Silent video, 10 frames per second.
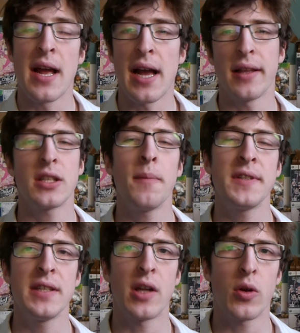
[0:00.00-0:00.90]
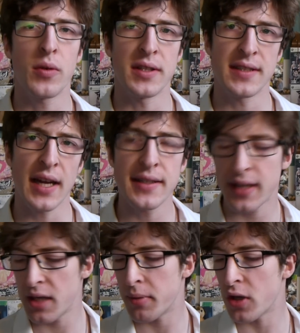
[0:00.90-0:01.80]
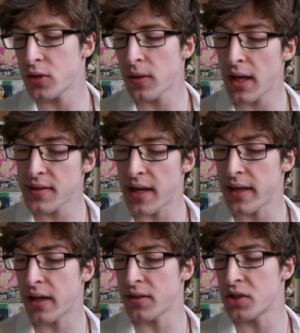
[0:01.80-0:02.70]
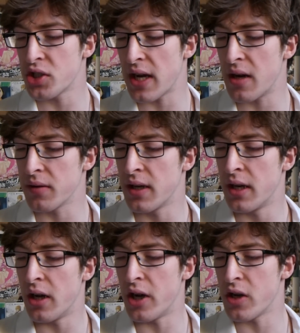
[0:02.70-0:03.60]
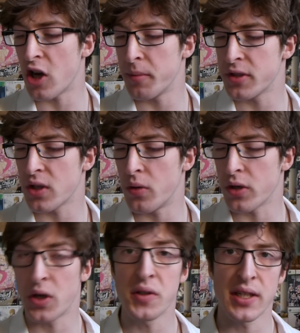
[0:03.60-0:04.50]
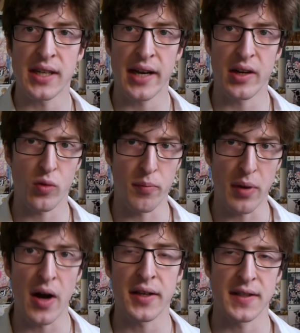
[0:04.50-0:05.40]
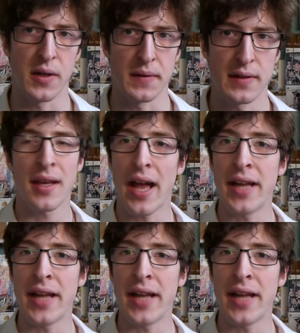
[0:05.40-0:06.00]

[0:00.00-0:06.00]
and that's obviously not only Steins Gate, but also Chaos Head, Chaos Child, Anonymous Code, Occultic 9, and Robotics Notes.